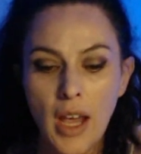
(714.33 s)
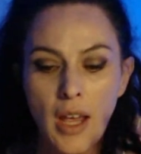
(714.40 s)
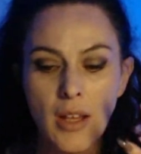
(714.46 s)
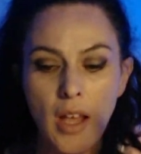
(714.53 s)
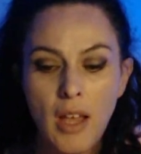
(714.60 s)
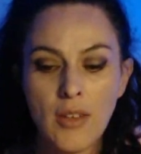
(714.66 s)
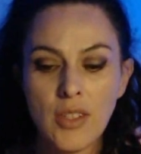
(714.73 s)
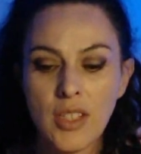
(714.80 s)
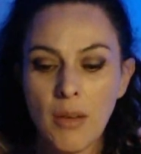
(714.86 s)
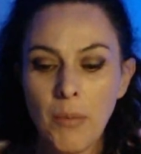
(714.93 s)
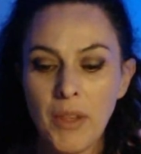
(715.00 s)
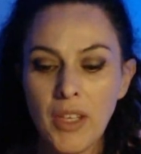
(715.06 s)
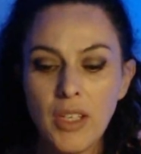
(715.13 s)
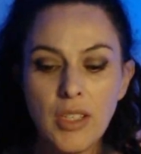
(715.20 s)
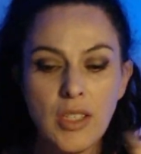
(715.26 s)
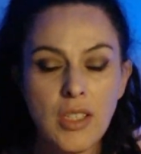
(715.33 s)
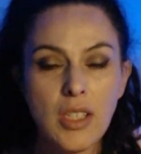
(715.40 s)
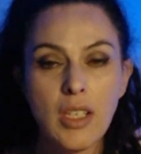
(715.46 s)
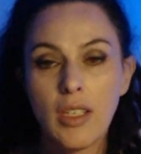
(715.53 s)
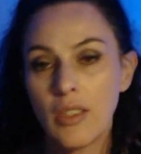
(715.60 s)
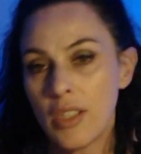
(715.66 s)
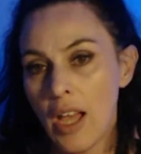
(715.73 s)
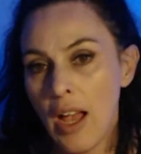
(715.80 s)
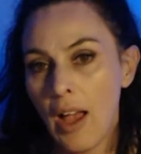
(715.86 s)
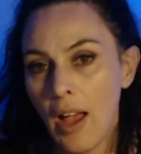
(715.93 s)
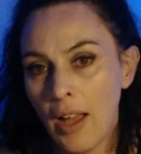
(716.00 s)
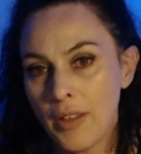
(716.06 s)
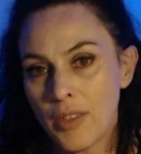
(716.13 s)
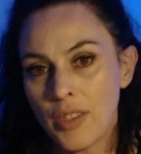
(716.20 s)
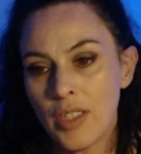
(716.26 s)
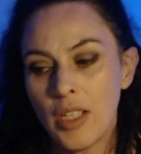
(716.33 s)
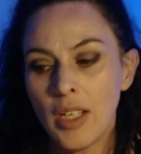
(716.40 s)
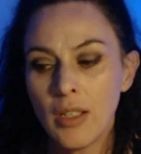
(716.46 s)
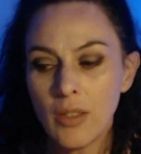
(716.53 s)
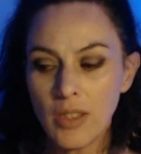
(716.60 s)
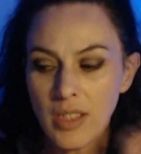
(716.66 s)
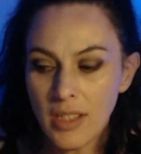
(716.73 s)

And some of these things are unseen,